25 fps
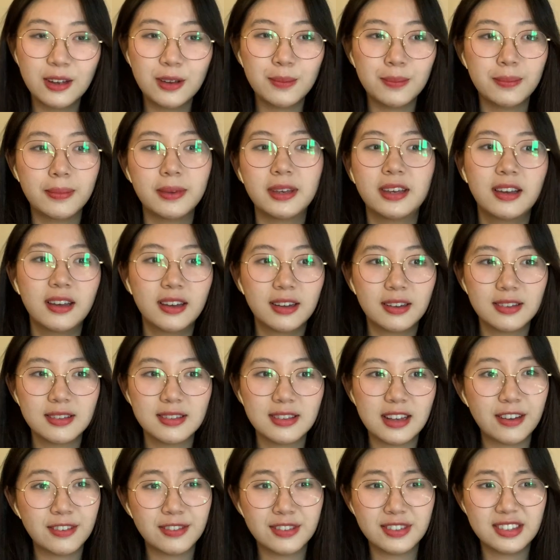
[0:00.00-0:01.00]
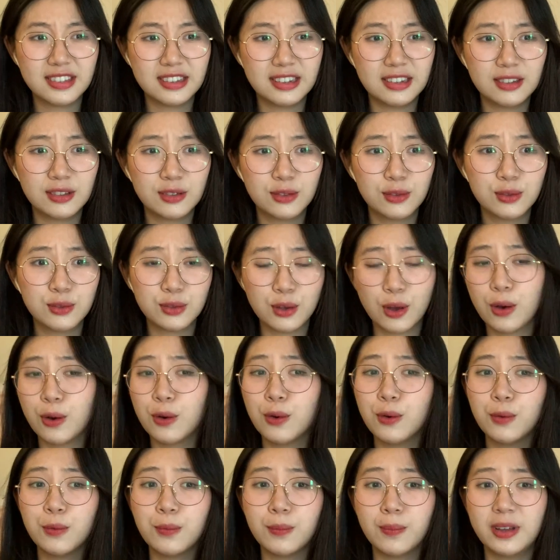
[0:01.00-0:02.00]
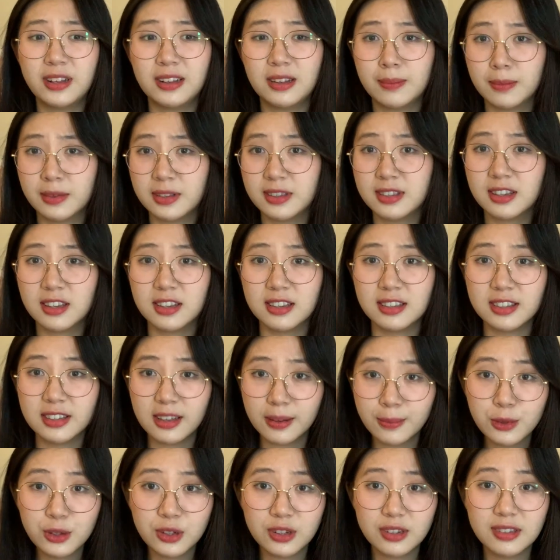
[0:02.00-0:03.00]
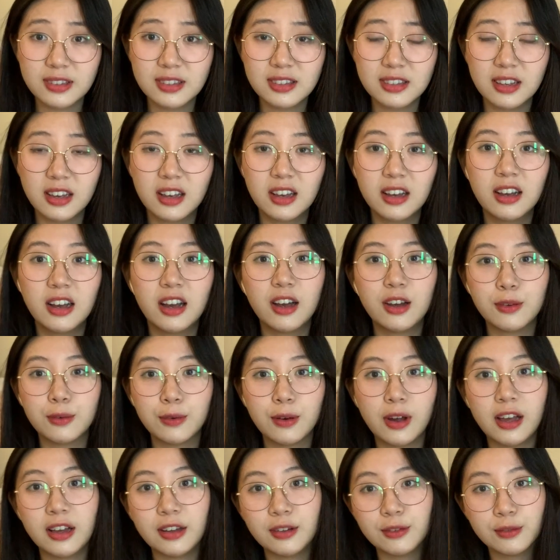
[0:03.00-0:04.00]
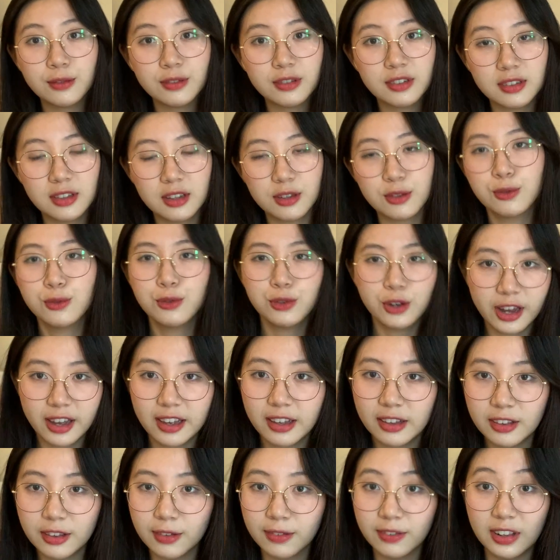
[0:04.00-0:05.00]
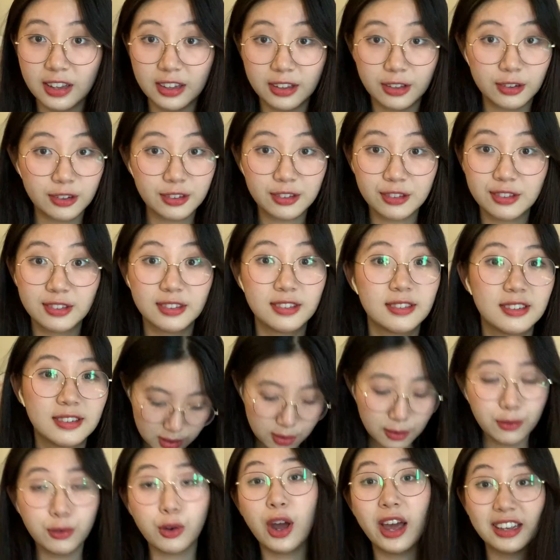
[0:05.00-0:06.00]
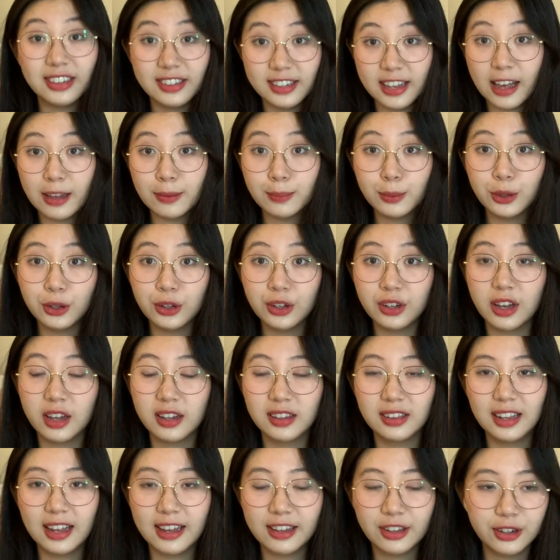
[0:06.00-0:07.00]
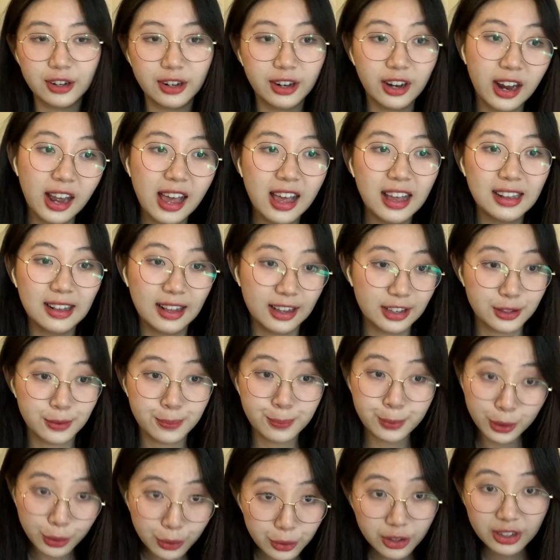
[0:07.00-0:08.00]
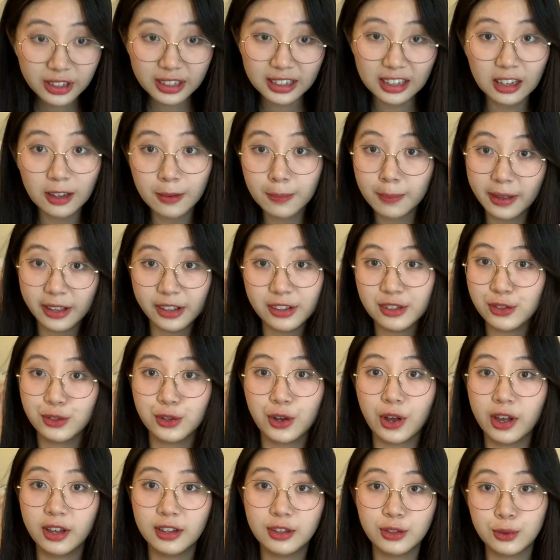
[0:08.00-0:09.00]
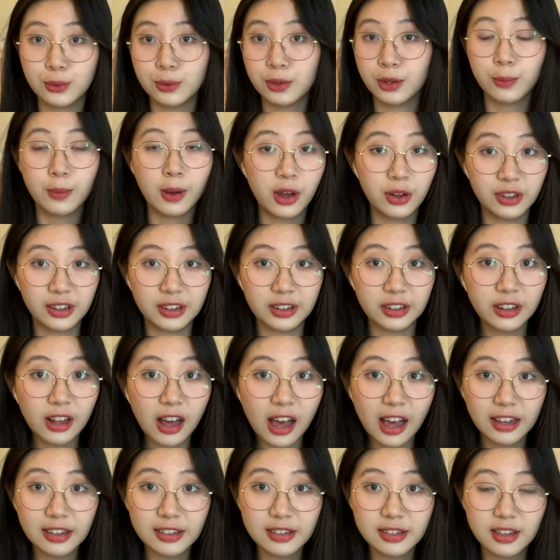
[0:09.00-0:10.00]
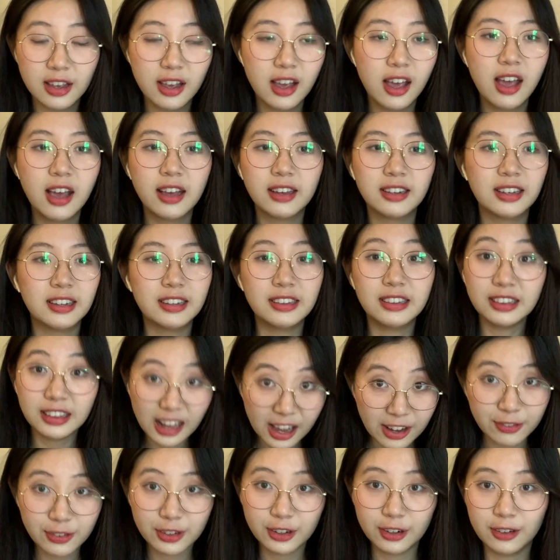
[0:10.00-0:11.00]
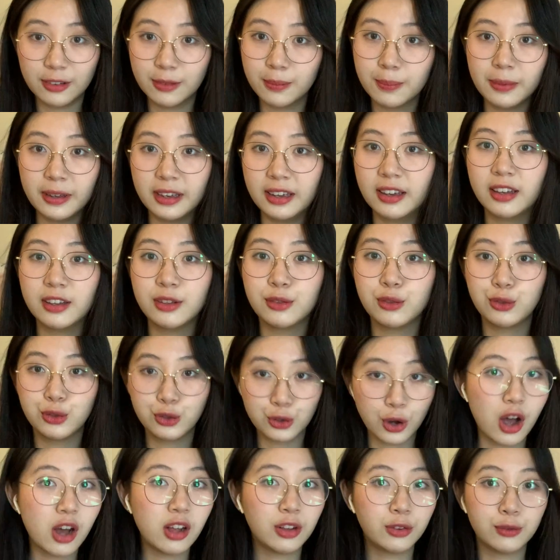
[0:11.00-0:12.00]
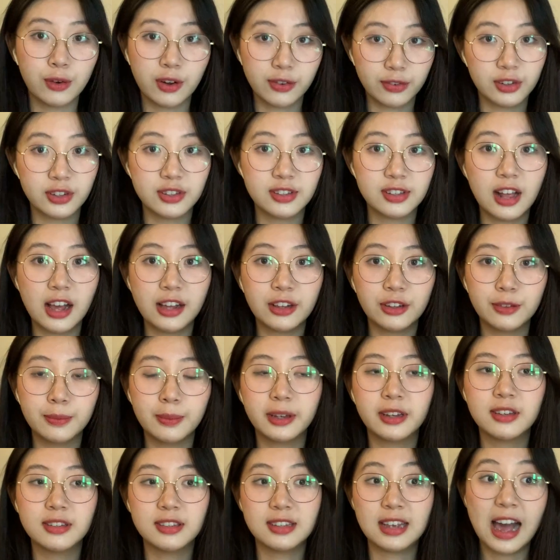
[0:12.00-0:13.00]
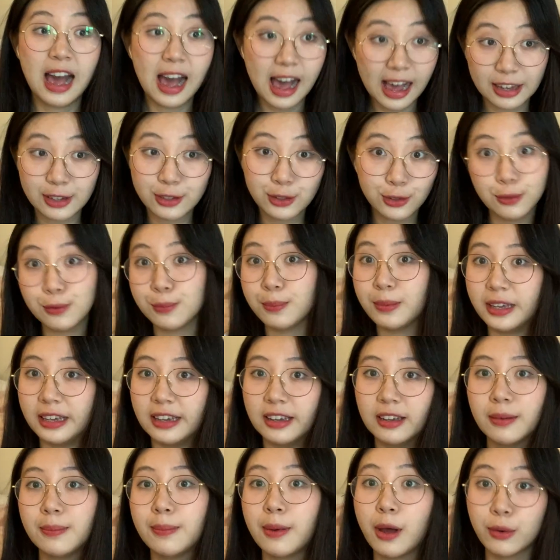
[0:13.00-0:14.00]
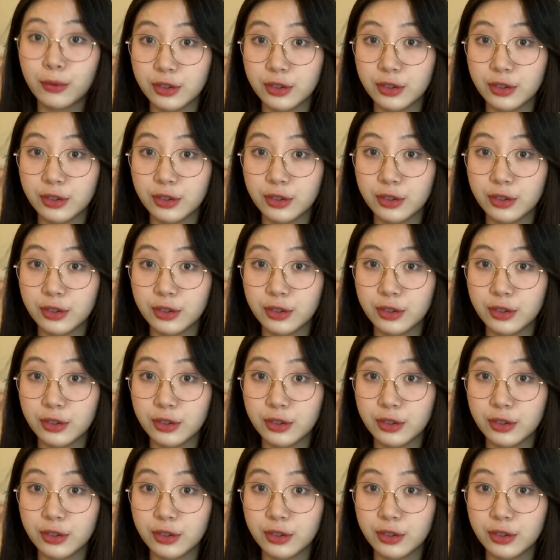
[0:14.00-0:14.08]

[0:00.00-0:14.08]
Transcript: because I've seen so many misconceptions around the strength of letters. So for example, a letter that's purely based on doing well in class can never be a strong reference letter because it has to be about